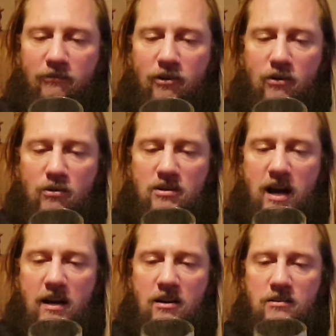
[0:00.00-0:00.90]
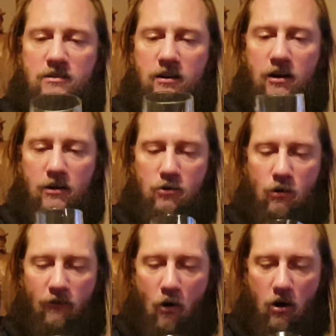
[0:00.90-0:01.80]
a good Danish
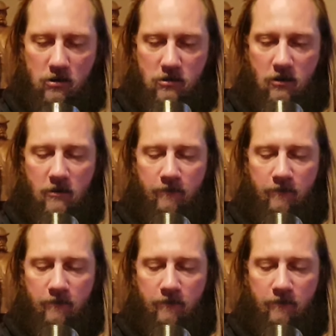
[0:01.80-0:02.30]
julefrokost.